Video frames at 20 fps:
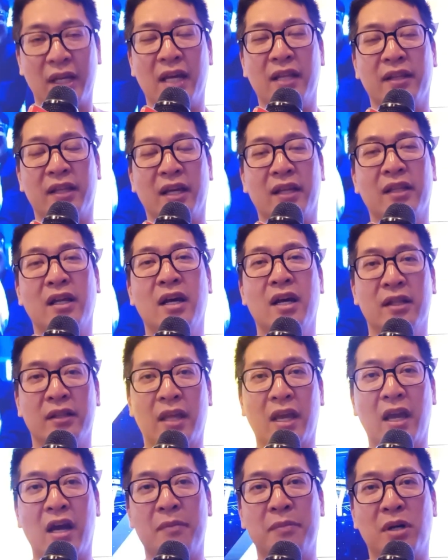and then
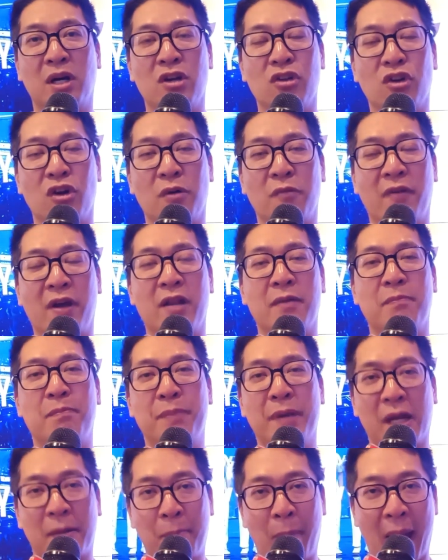they have a very
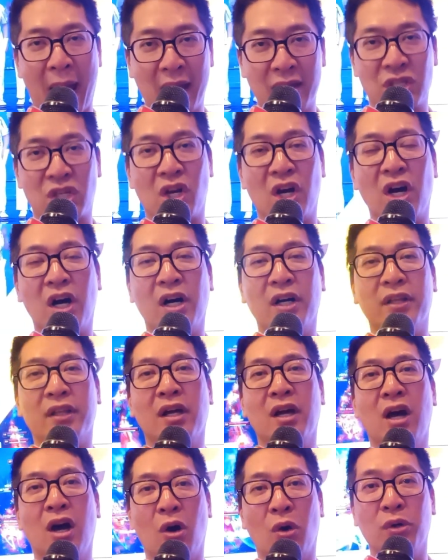big passion
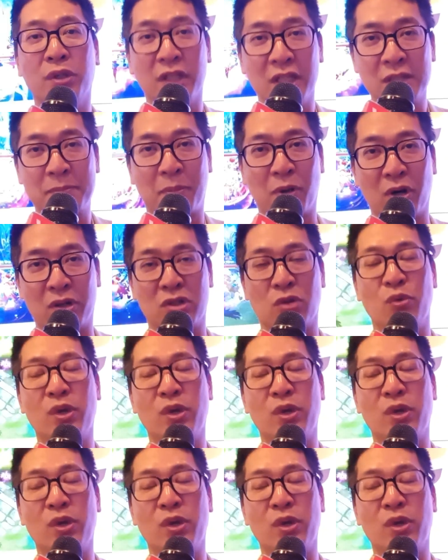on esports.